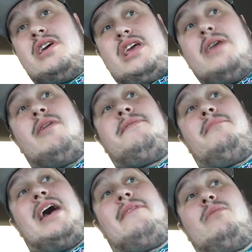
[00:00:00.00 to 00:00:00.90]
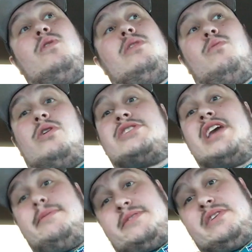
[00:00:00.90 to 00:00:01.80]
He went from having one of the worst
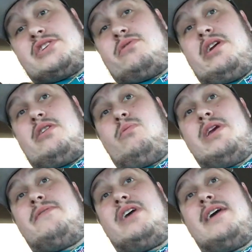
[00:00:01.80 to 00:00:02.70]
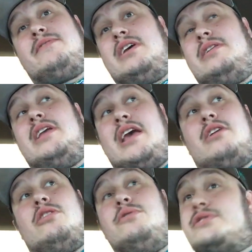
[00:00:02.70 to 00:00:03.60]
games of his career to Week Five, did in a
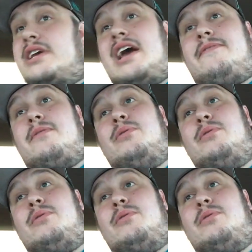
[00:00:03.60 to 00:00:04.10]
losing effort,